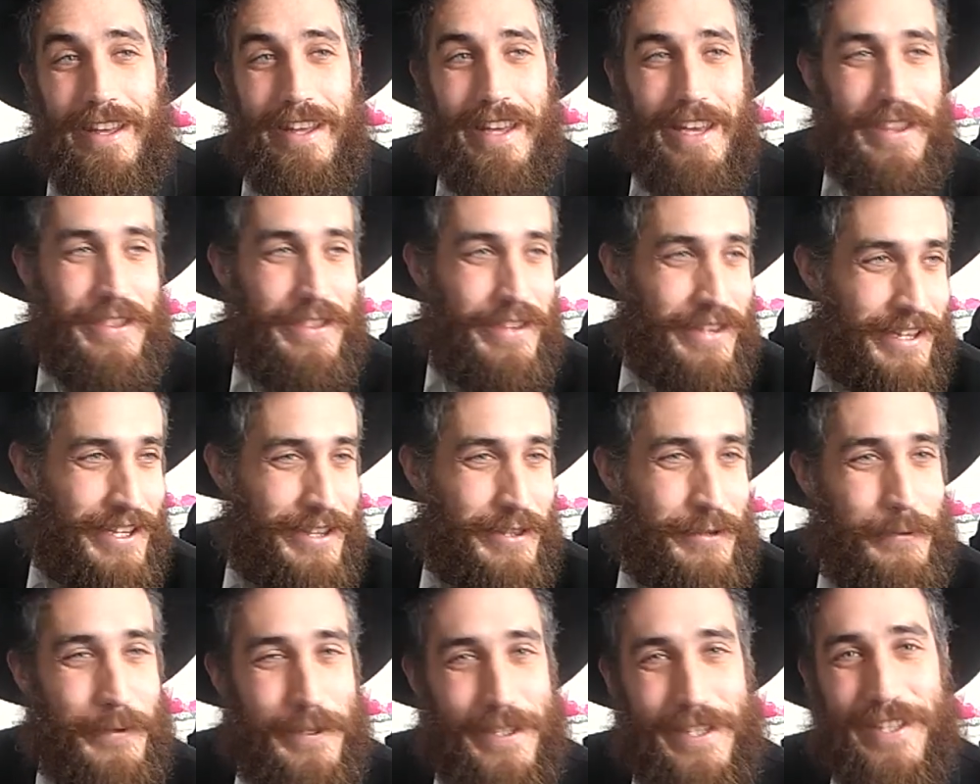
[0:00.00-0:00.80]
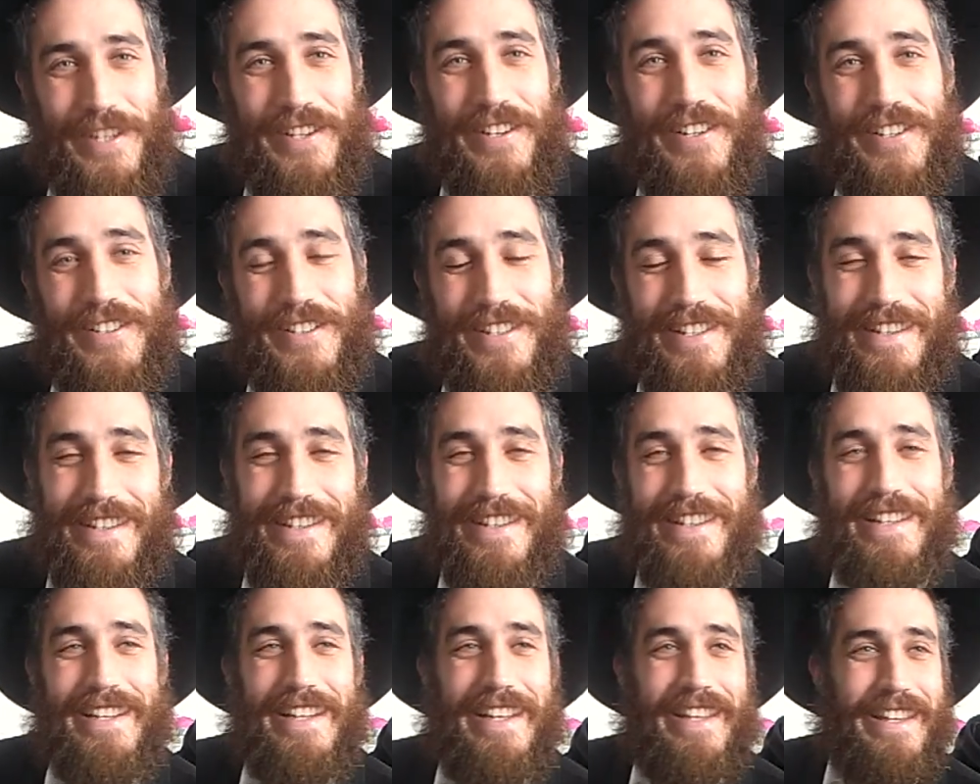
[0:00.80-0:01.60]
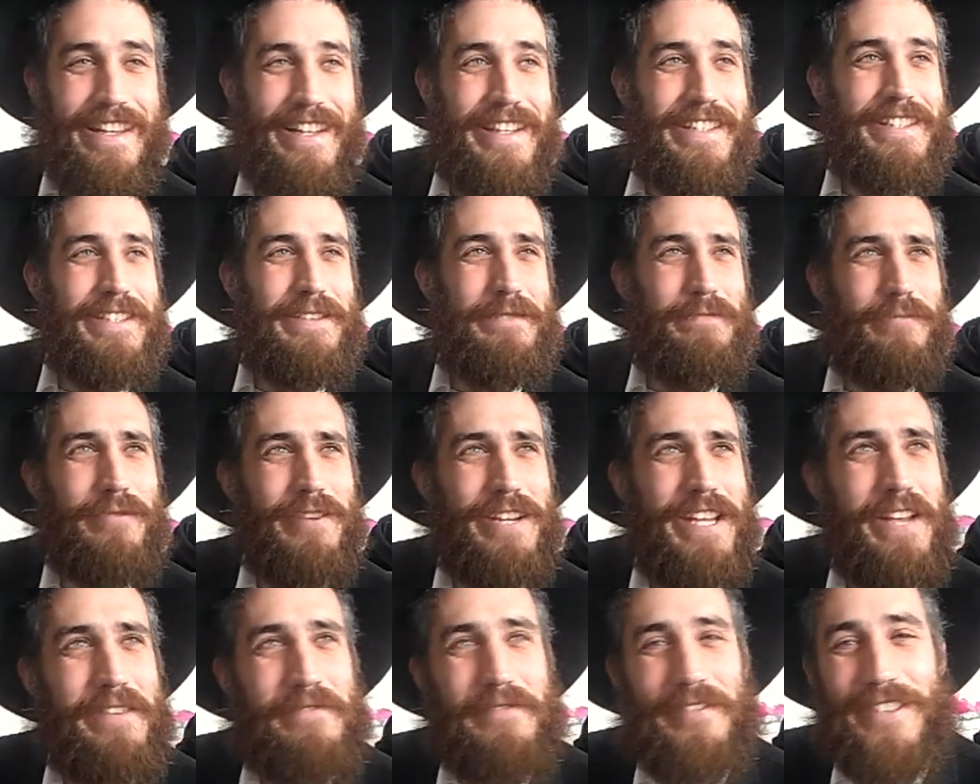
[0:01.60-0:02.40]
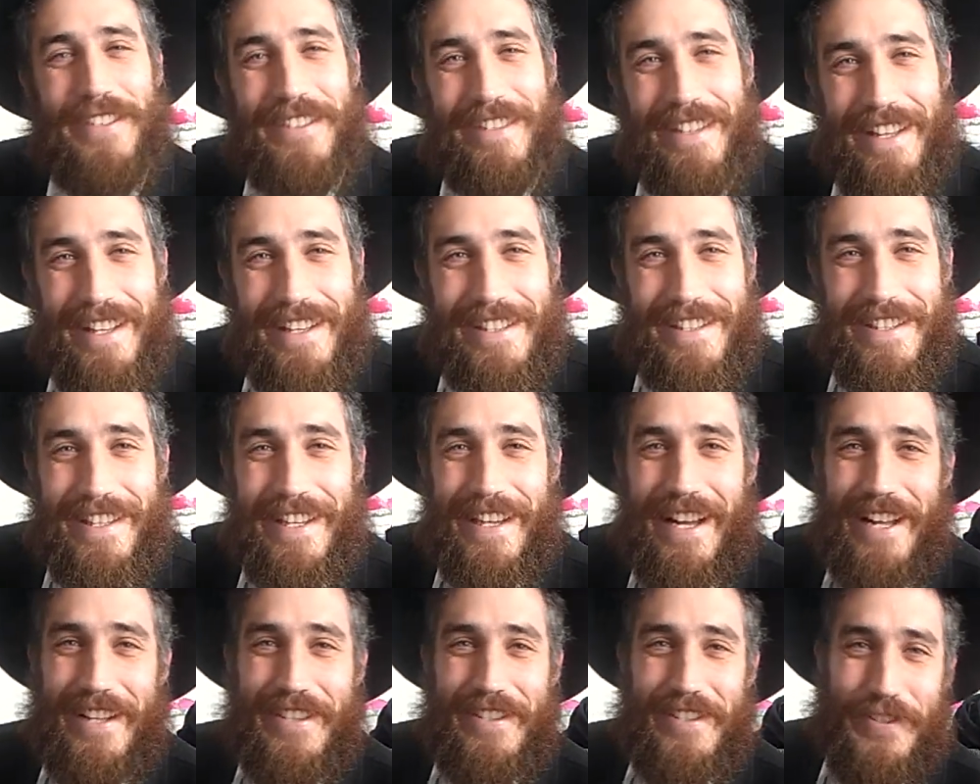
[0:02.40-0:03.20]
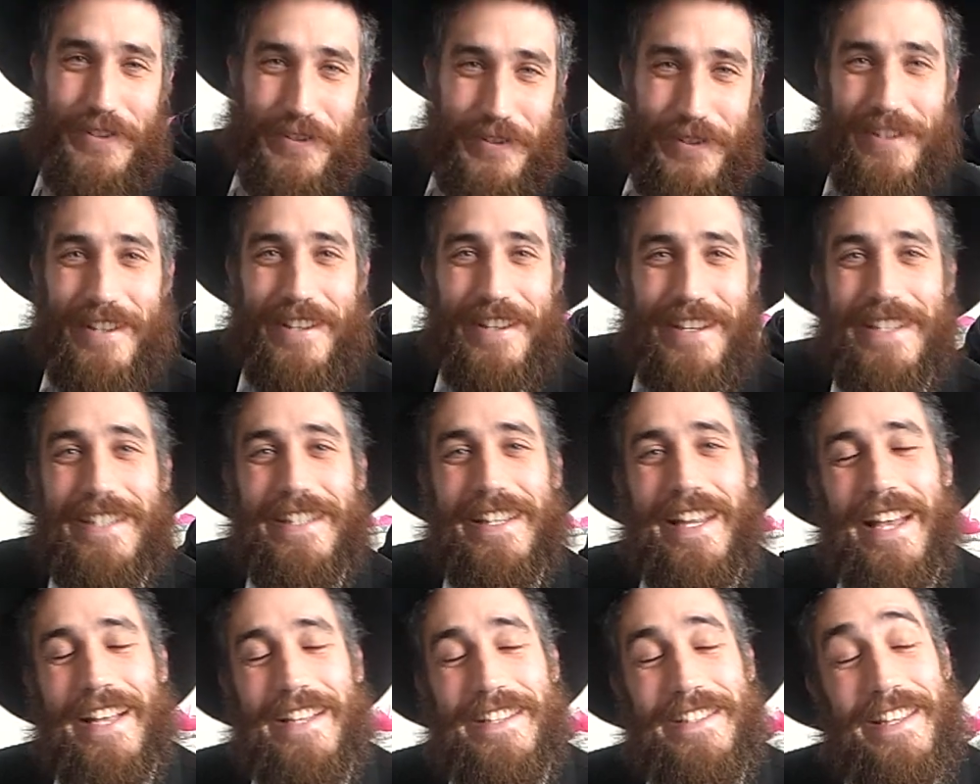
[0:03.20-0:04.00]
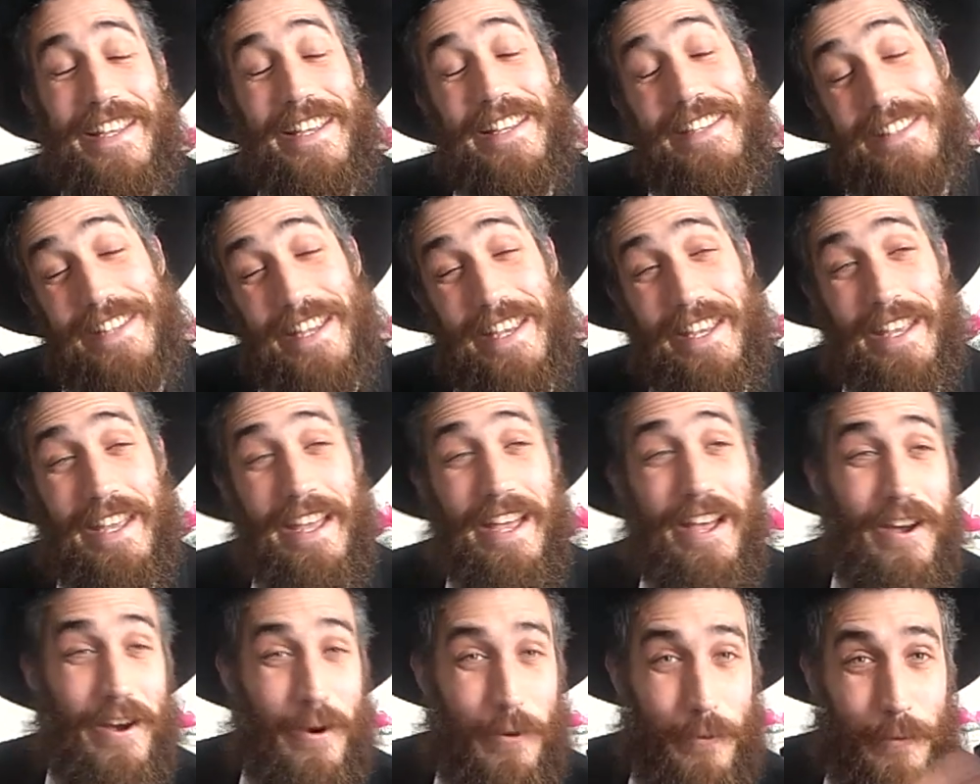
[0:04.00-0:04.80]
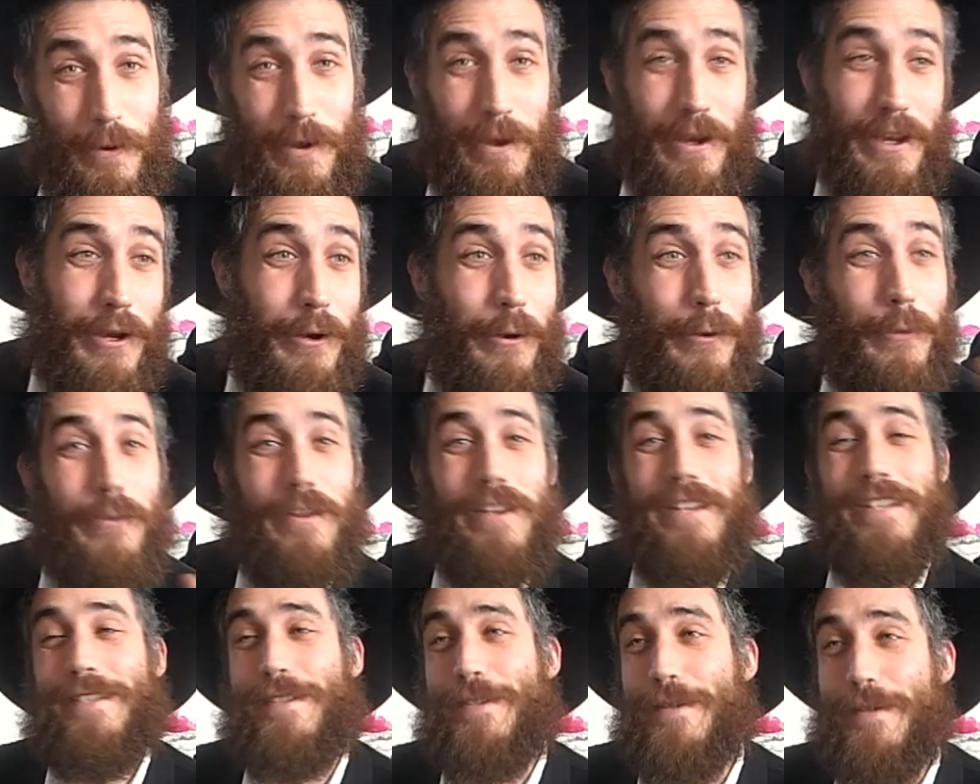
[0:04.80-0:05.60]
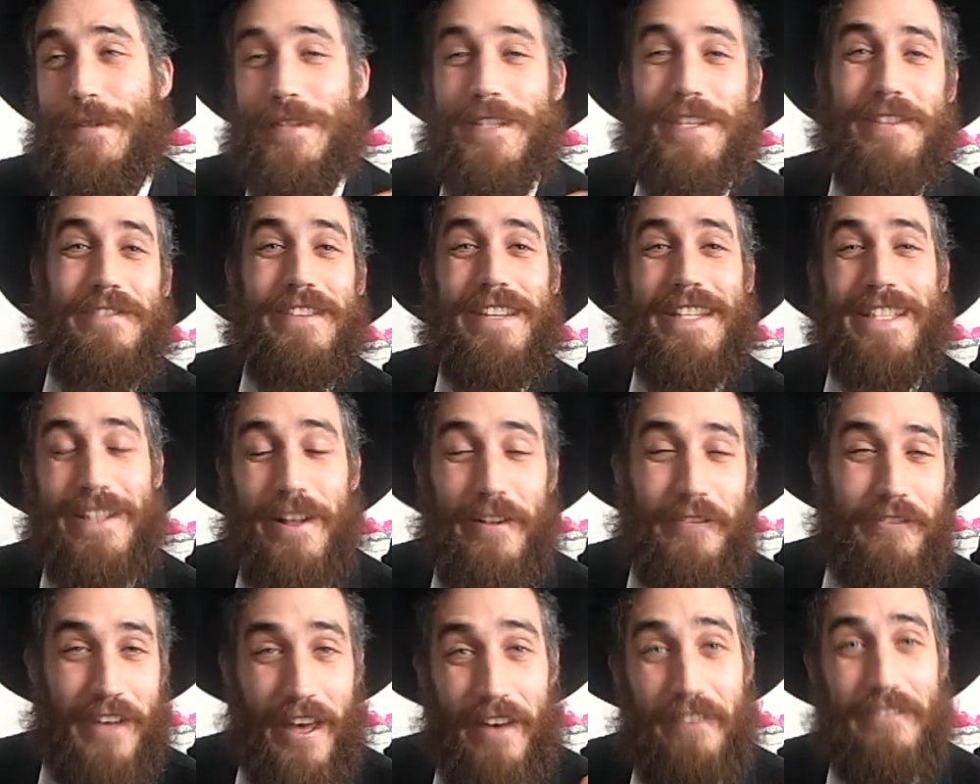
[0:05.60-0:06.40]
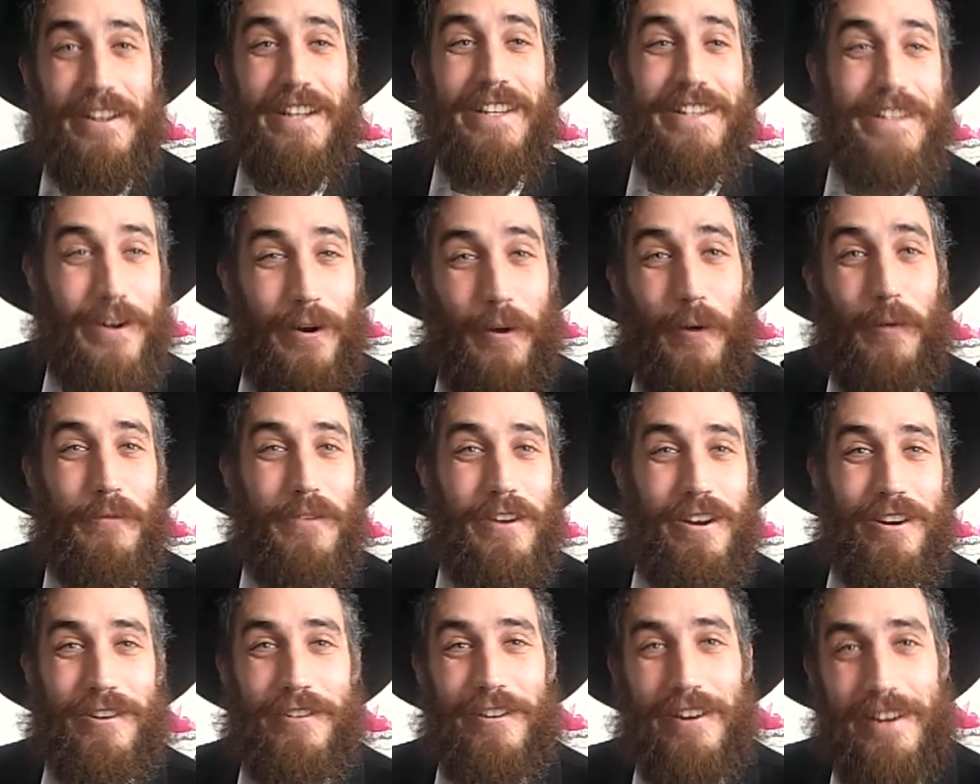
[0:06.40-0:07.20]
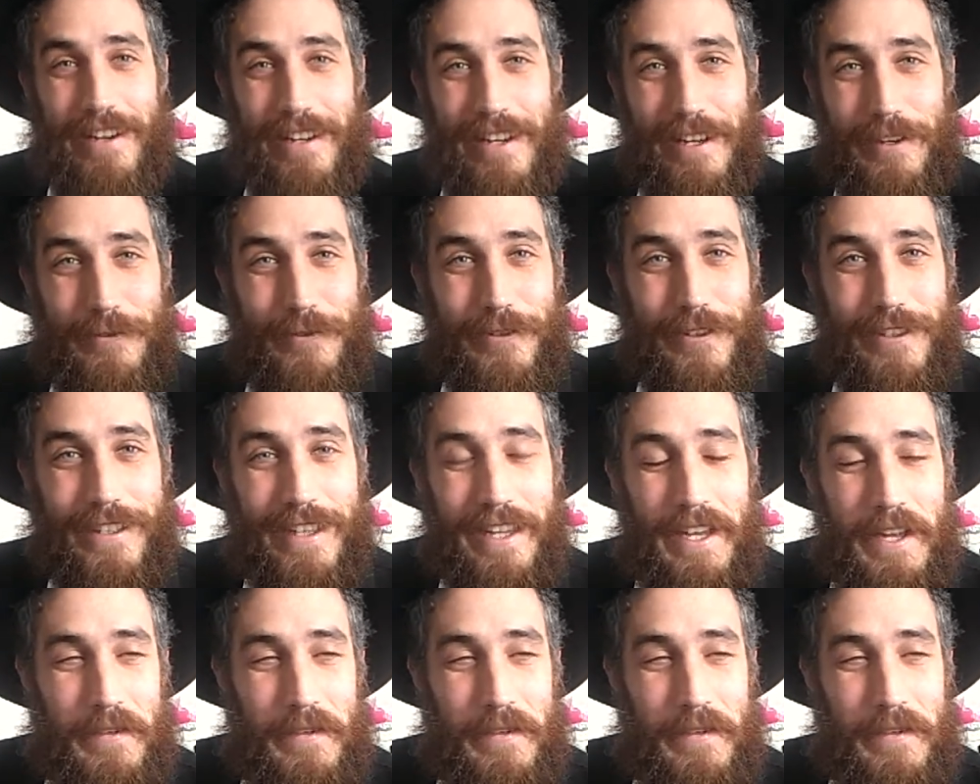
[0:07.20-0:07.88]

In the what's it called? I think it's the preamble to the Constitution of these lands. They say we hold these truths to be self-evident that all men are created equal.